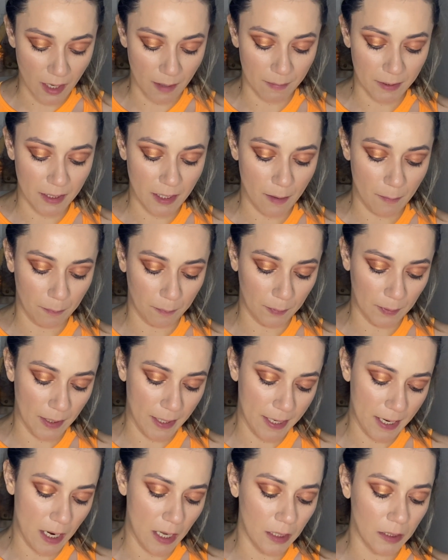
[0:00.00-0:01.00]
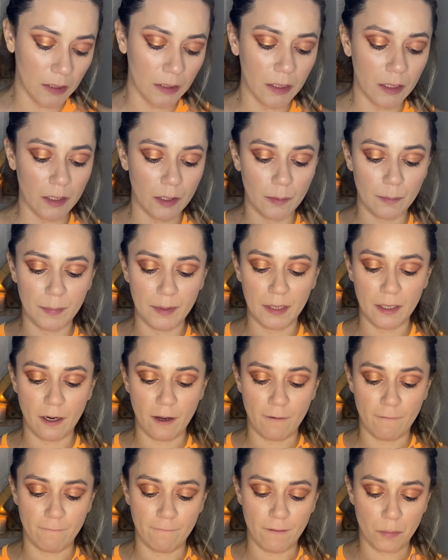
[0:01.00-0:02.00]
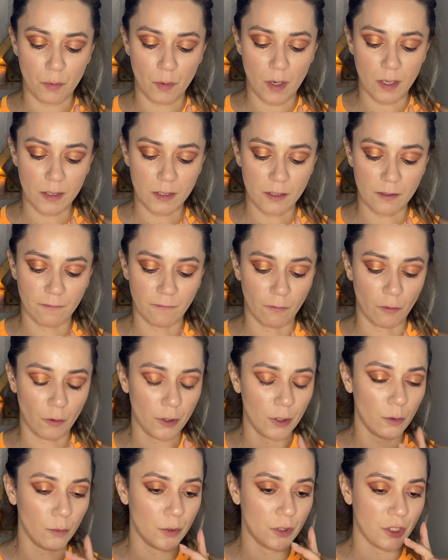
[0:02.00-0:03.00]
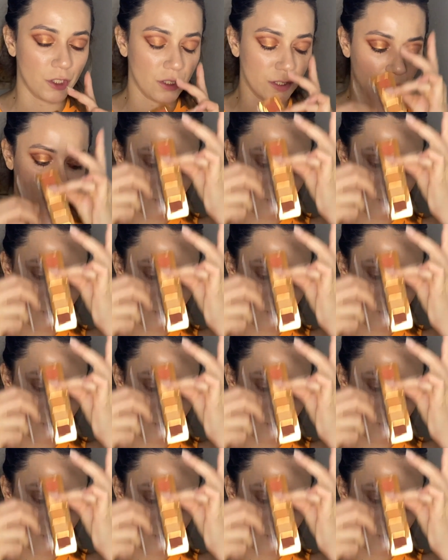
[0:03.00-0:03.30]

I'm going to apply a little bit of bronze foil, which is the